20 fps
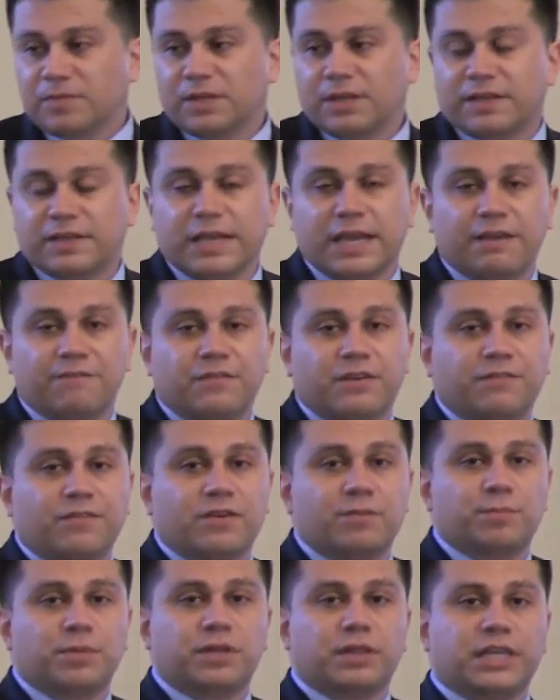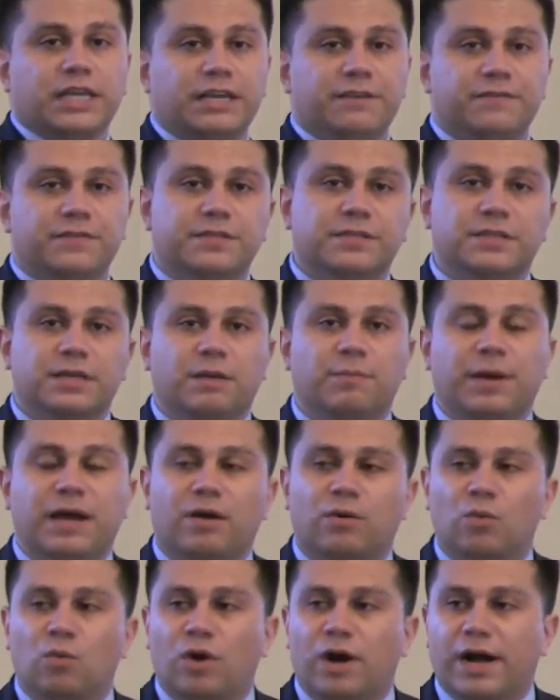that they have different beliefs
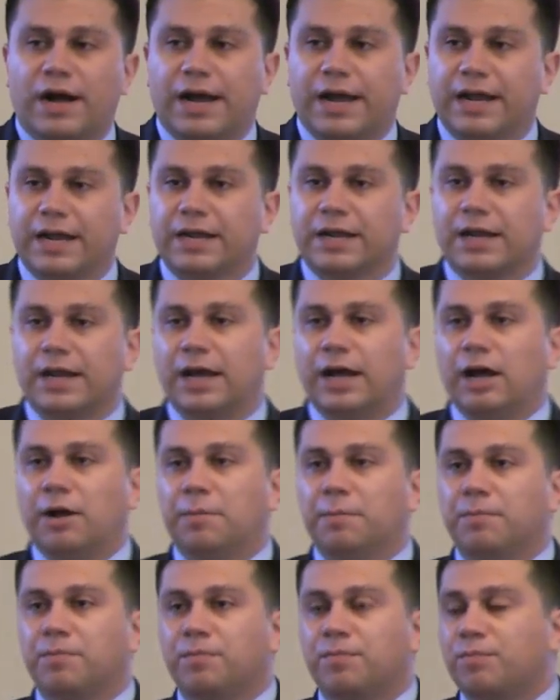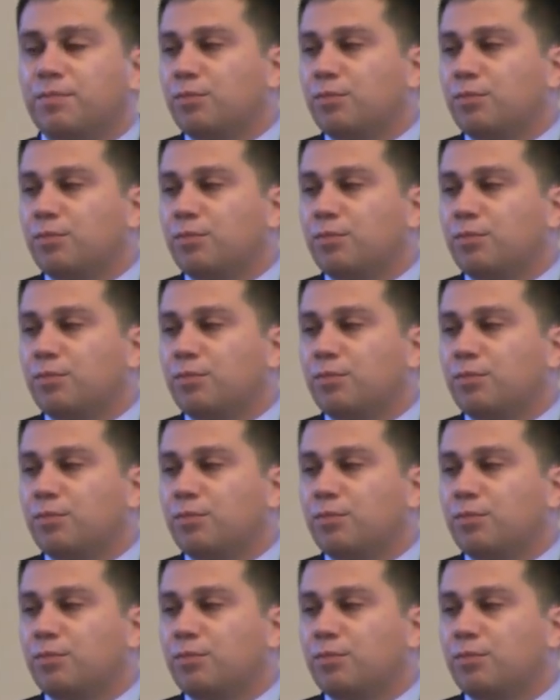about why um,